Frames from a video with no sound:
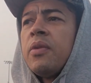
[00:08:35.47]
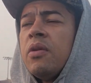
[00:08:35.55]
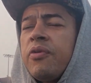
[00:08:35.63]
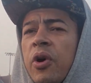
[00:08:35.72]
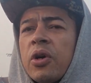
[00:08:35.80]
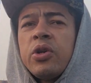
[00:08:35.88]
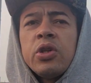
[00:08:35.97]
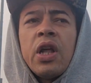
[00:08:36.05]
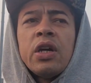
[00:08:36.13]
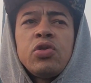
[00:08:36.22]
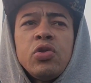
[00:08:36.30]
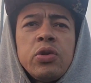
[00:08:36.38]
for a good
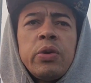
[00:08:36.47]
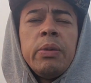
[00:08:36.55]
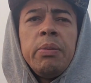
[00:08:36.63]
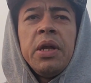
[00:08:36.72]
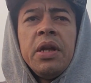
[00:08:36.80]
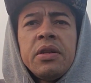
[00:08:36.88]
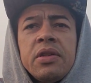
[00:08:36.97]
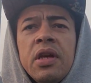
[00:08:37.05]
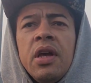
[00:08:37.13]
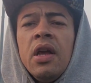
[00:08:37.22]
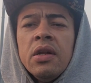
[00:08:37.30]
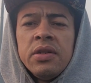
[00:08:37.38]
2-3 minutes.
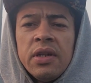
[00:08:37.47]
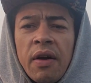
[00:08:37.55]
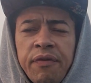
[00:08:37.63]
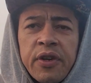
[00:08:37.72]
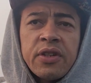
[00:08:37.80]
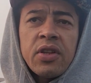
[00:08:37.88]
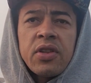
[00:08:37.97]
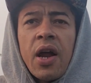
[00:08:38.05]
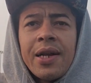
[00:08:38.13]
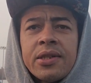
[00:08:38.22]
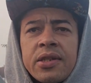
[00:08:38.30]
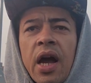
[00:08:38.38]
Then I fix the
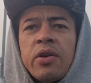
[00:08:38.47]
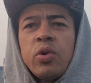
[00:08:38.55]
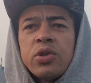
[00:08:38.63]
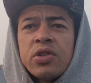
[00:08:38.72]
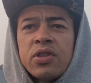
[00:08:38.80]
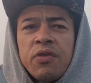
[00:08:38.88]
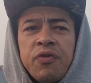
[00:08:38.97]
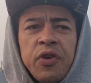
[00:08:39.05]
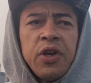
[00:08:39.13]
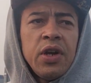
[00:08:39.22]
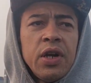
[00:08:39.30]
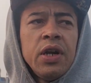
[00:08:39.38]
dark side, which is the
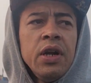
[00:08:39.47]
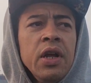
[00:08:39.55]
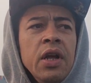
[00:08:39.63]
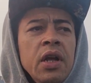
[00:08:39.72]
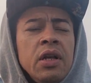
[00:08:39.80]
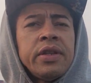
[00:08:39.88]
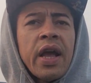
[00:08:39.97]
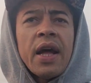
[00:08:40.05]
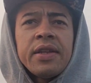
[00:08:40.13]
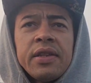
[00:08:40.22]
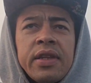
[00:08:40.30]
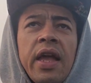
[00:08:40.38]
fear, the
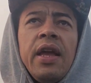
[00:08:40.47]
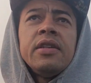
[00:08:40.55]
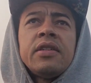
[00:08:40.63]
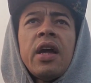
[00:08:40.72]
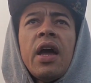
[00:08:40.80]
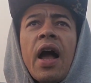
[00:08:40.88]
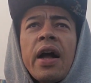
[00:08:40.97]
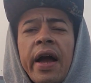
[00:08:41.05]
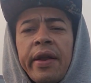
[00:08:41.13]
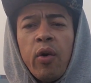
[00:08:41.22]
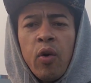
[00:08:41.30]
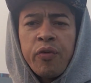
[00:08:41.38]
other things that I
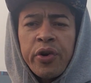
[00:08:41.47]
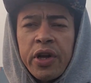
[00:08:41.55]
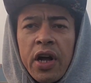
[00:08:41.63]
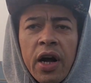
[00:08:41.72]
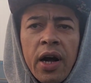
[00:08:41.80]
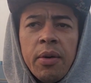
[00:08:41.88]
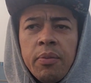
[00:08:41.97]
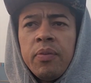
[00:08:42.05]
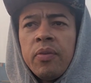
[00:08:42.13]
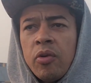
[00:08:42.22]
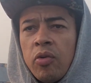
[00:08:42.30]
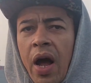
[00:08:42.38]
gotta overcome,
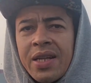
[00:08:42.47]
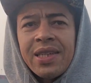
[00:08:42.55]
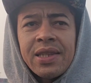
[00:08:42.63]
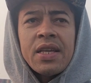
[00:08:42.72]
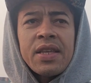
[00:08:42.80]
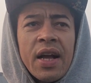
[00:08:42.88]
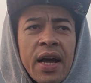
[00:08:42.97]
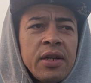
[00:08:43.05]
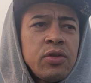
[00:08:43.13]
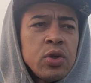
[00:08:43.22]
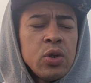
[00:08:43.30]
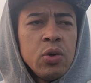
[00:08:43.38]
right? The things I gotta
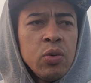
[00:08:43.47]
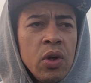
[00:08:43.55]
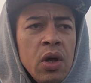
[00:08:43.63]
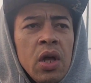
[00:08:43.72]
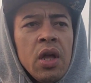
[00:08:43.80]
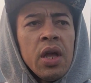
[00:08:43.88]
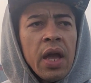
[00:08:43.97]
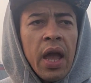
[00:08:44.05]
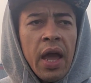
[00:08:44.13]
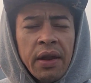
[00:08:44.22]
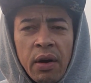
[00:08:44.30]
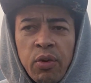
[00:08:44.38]
do,
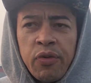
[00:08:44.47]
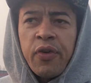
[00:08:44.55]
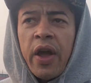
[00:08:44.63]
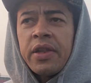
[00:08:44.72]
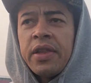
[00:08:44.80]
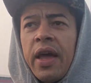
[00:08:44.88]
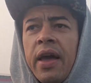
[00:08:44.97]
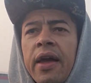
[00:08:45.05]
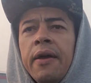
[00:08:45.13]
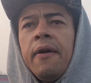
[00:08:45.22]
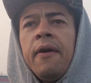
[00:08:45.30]
and I reflect that,